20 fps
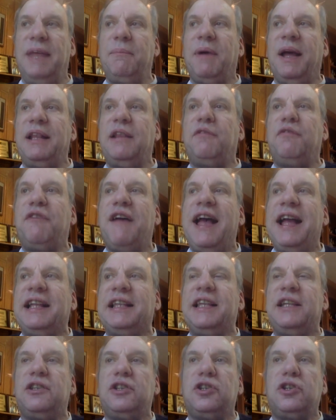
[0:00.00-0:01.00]
and by the mm-hmm.
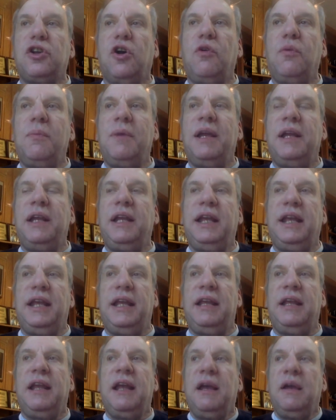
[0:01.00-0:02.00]
fact that so many
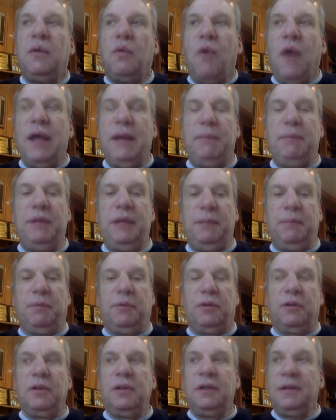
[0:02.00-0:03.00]
eh, white
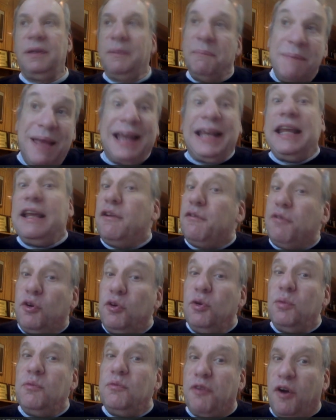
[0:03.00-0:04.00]
people, many of
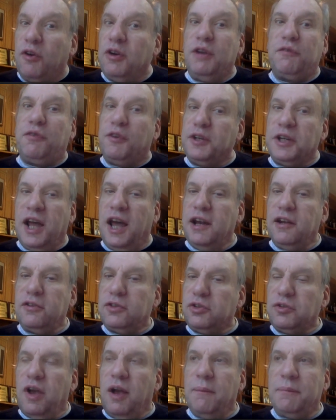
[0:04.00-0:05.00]
whom voted for Donald
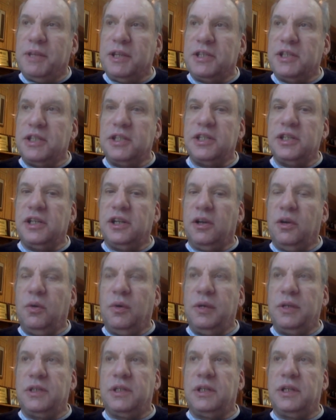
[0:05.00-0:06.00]
Trump, this isn't a
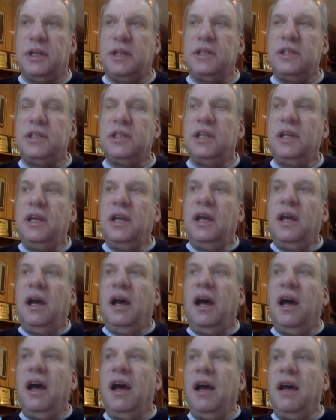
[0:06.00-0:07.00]
coincidence
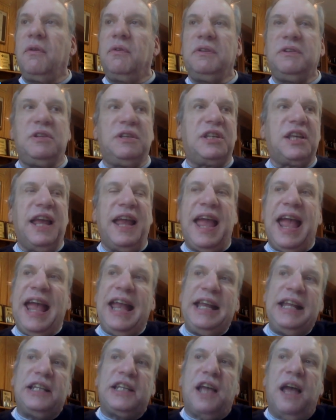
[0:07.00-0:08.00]
uh, say
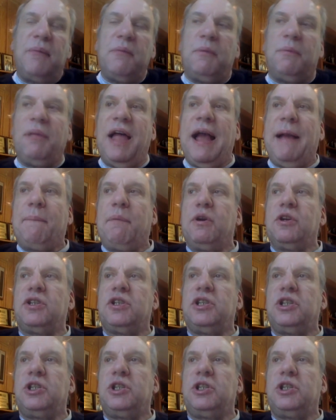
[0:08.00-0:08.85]
anytime a black person